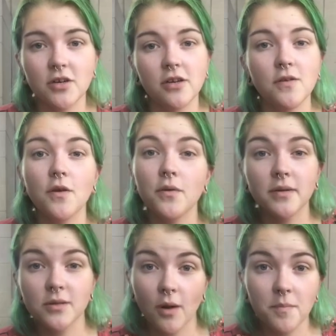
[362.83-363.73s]
or do you know you
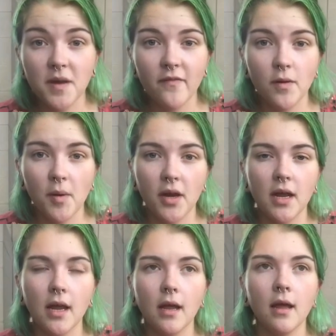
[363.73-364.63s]
interrupt
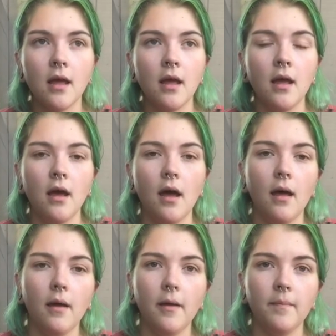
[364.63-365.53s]
everybody,
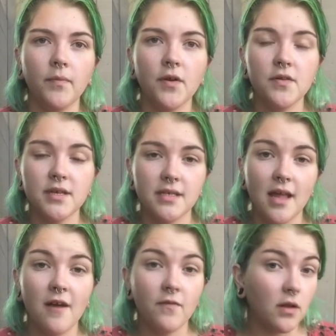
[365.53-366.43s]
or this and
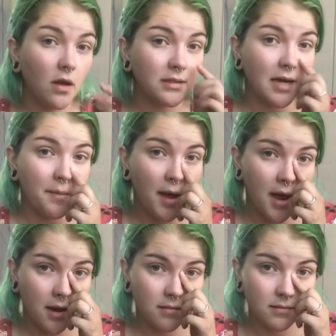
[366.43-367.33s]
that. And for a long time,
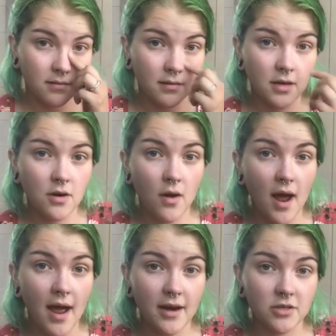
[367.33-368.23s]
I
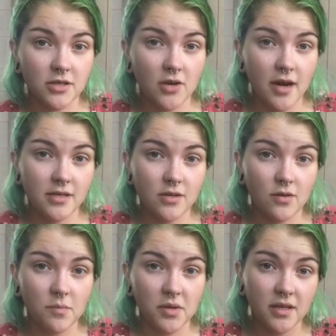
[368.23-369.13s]
actually tried to
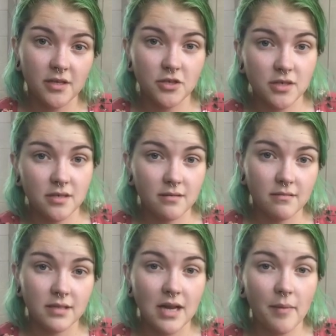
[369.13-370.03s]
completely just
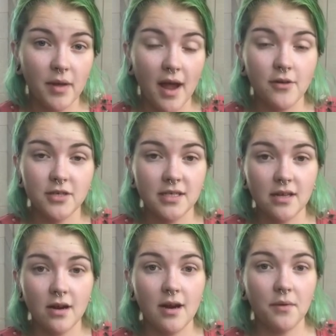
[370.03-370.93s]
stop. Like, I would just sit
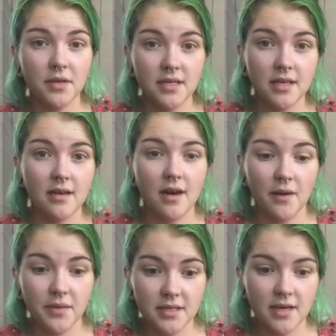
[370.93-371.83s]
there and I would listen and I
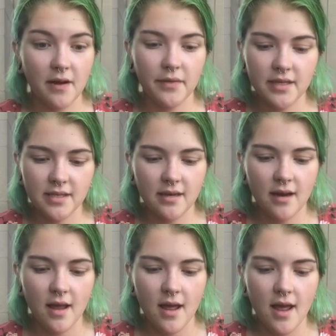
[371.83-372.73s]
would listen and I would listen.
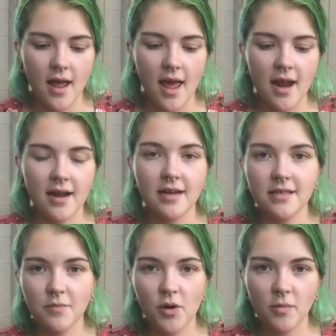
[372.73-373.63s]
And it got
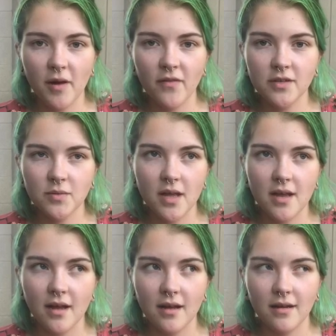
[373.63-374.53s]
to the point that my friends were like,